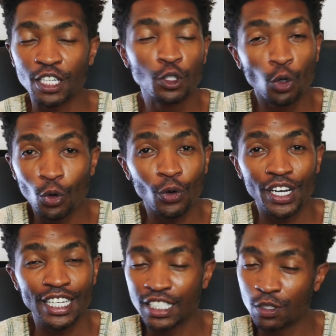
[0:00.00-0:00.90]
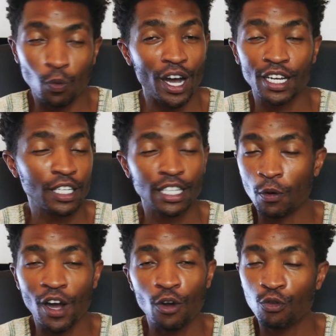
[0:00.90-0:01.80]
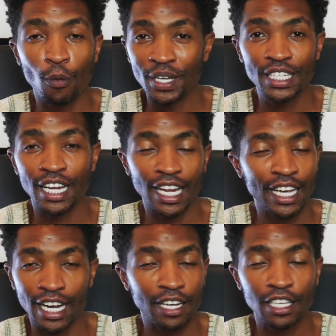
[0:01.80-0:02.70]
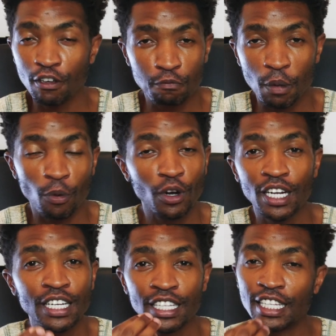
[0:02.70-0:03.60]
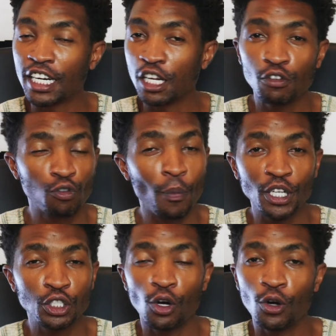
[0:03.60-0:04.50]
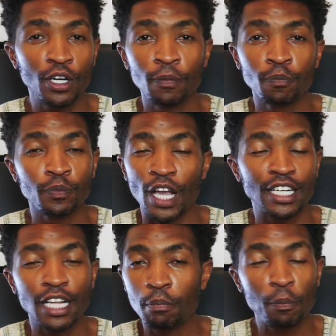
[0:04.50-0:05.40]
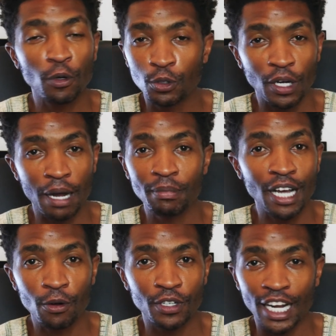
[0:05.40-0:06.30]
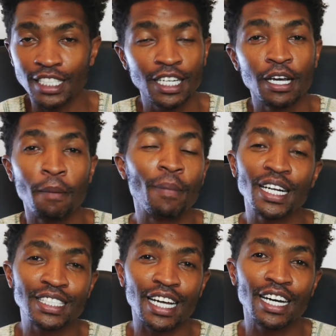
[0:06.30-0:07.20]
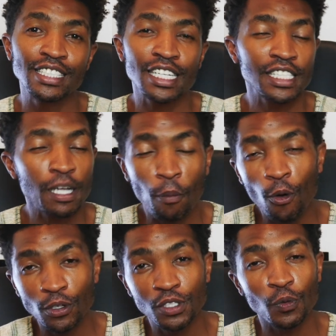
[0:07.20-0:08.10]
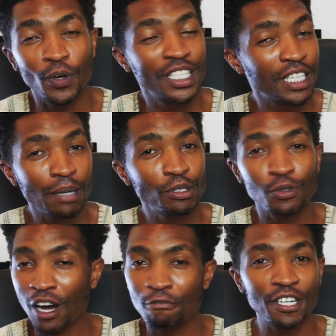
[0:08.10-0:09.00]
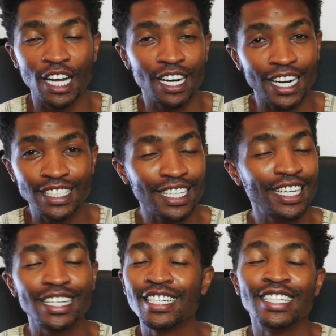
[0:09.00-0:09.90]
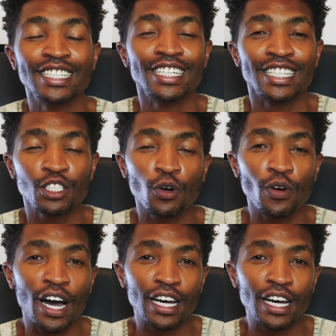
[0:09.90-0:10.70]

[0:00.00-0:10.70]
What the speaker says: do its work, the work for media, give people the real information, tell people to calm down, right? But just suppose when it comes to Africa, right? So